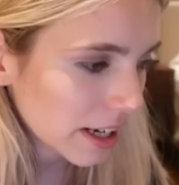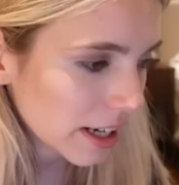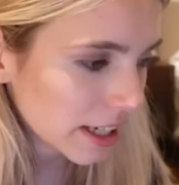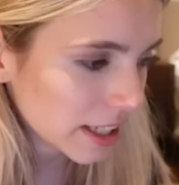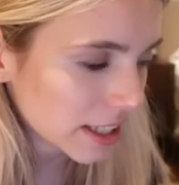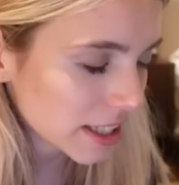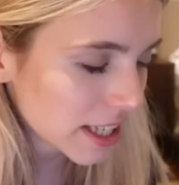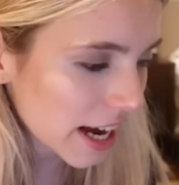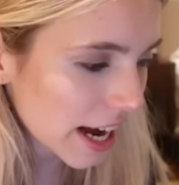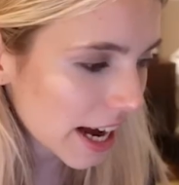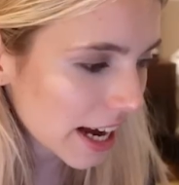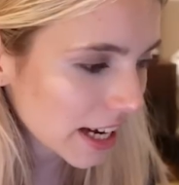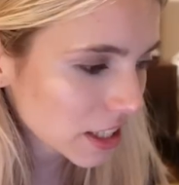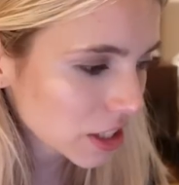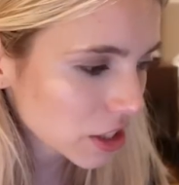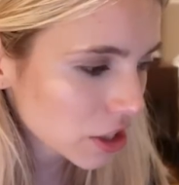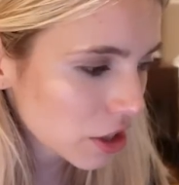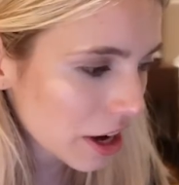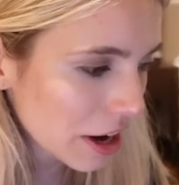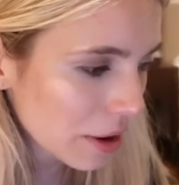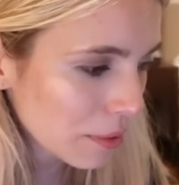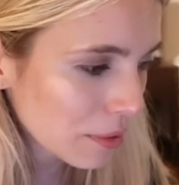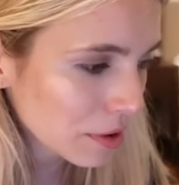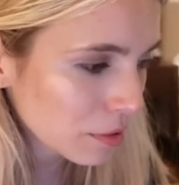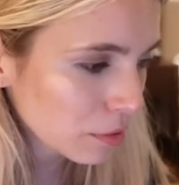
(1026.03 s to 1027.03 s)
attack. So
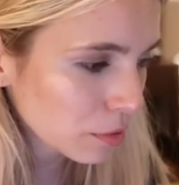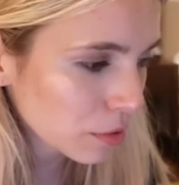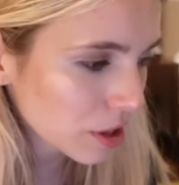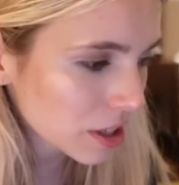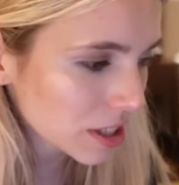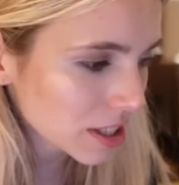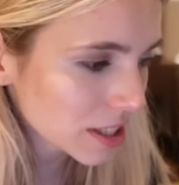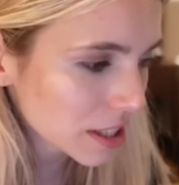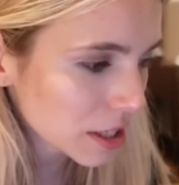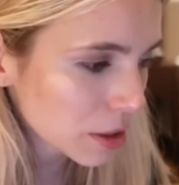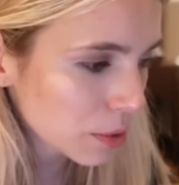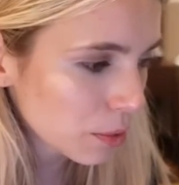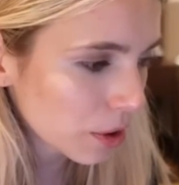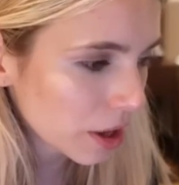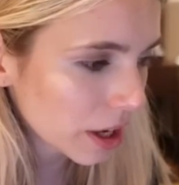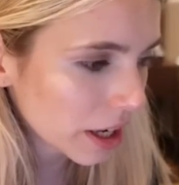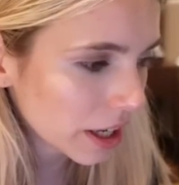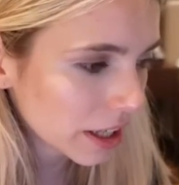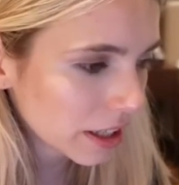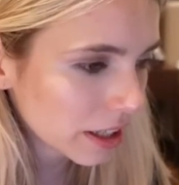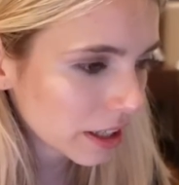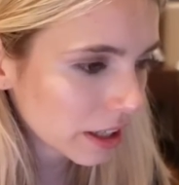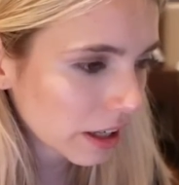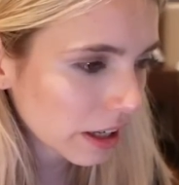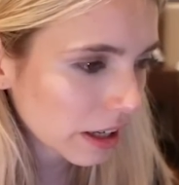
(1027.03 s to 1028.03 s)
I went rook
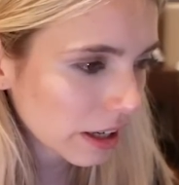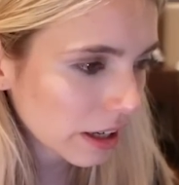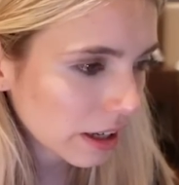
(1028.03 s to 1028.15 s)
c1.